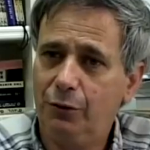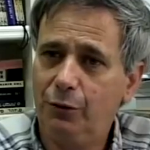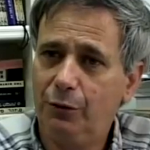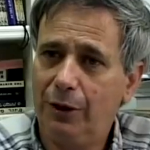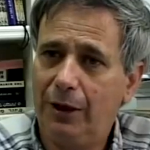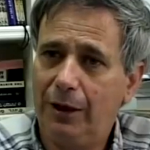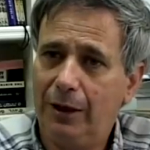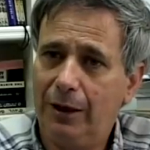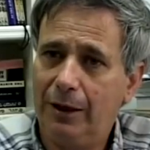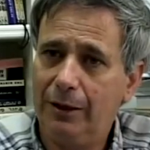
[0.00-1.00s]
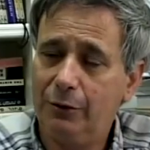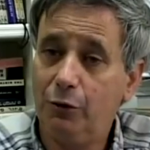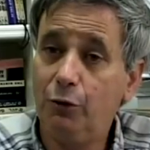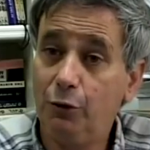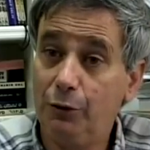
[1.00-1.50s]
to
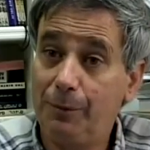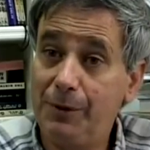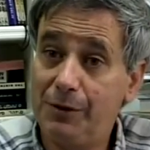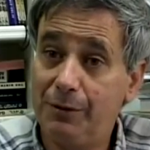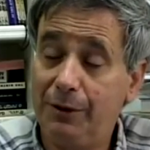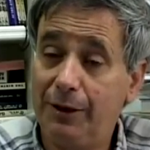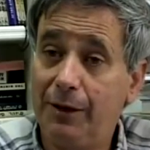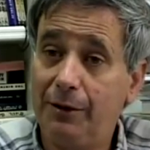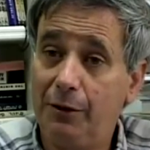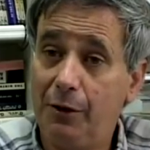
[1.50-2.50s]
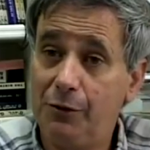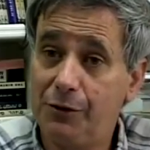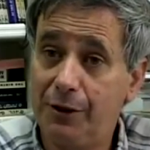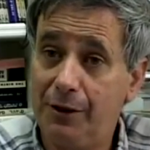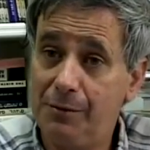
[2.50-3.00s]
conclude a peace treaty under
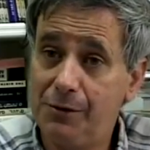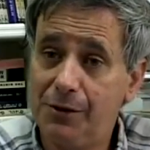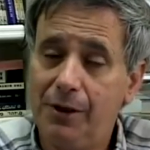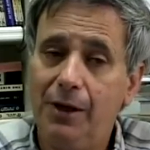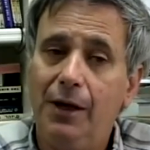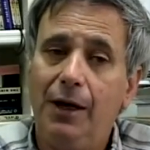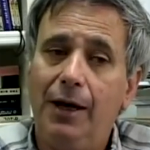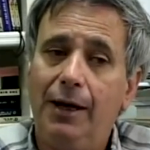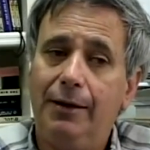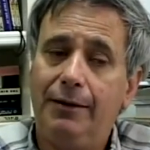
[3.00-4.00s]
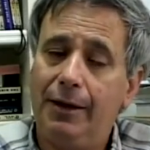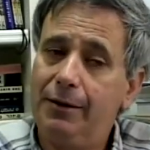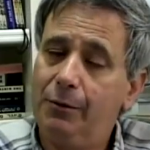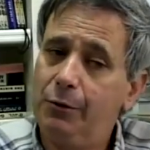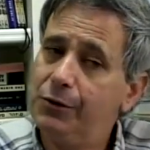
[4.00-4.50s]
those terms. And
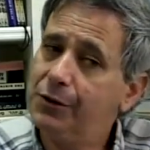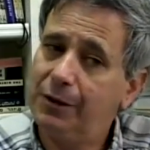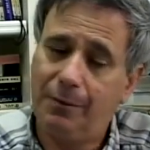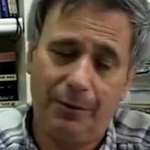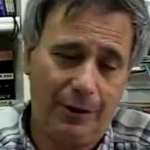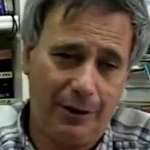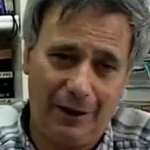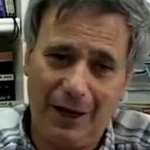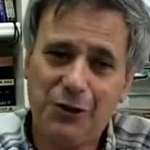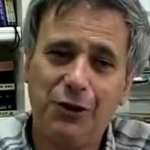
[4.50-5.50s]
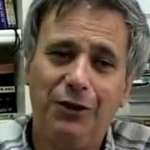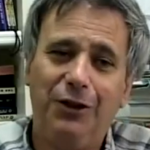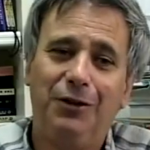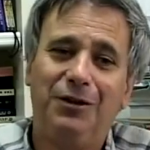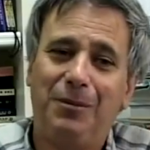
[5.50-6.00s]
then there was an election
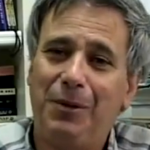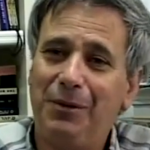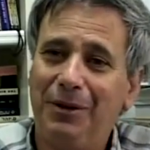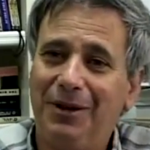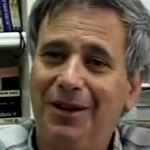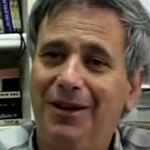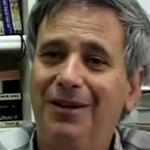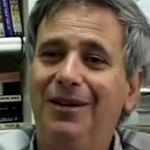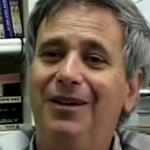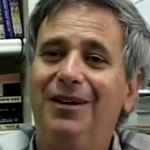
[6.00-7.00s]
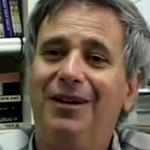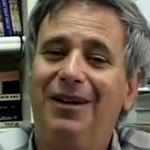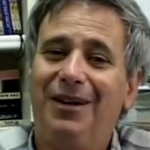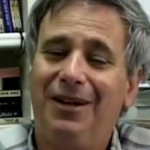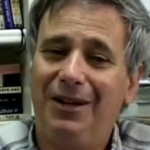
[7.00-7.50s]
year in America,
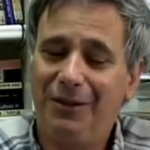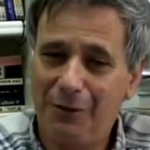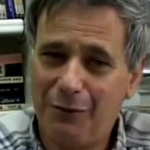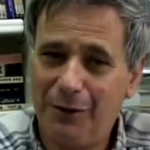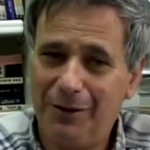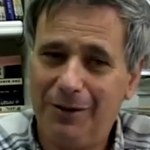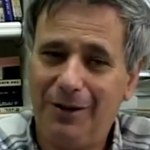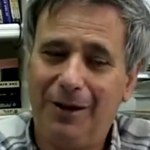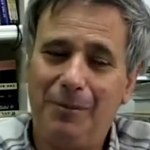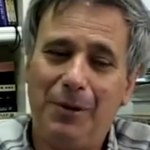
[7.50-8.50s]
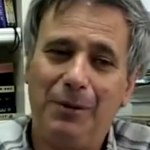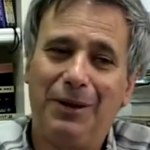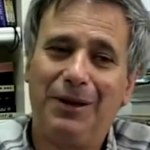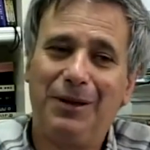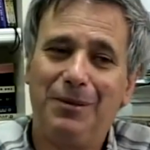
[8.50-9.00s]
a different
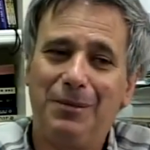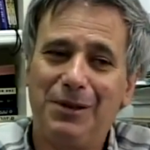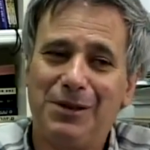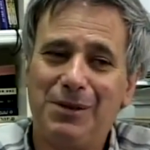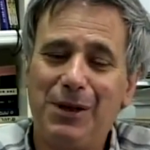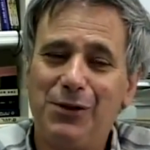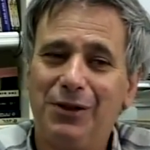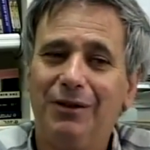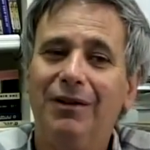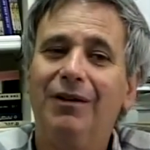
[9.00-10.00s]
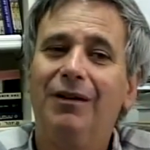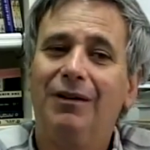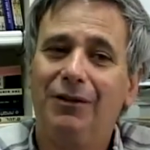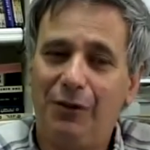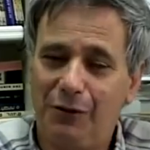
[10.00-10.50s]
American administration,
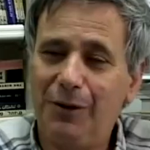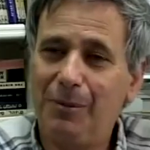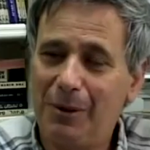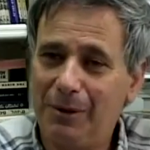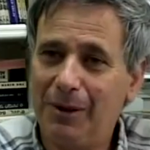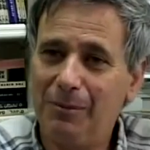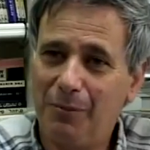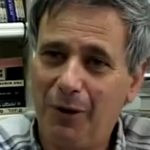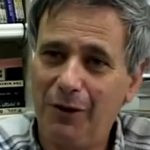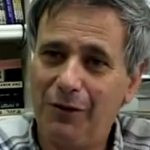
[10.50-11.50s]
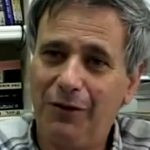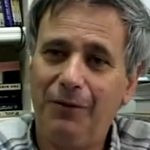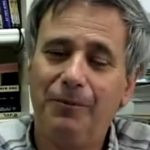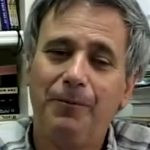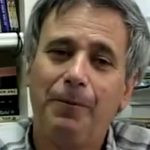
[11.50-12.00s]
different American
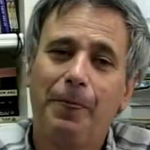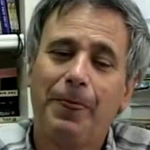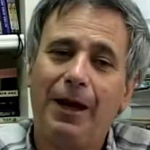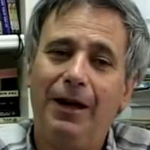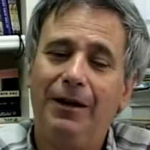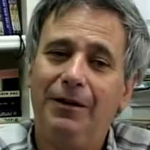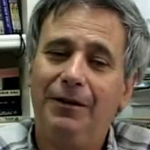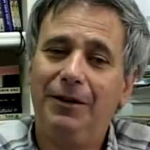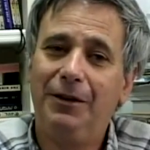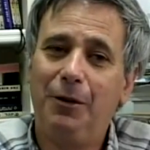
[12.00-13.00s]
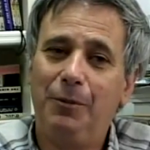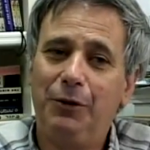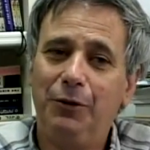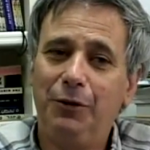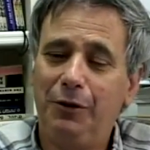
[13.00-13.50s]
policy, and the
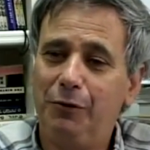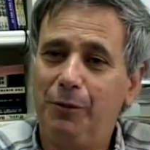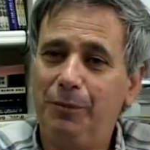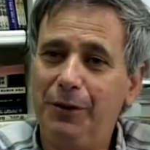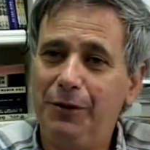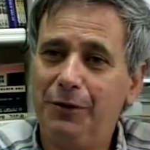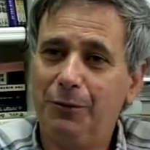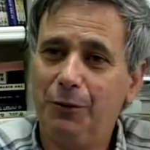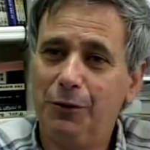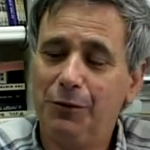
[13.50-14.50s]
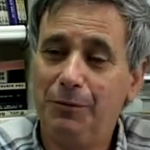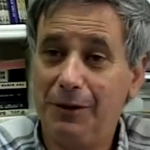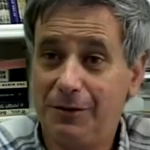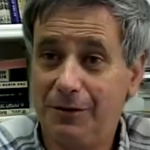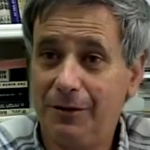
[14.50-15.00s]
opportunity for peace was
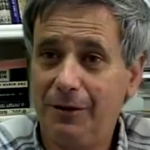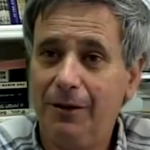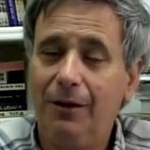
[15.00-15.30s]
missed,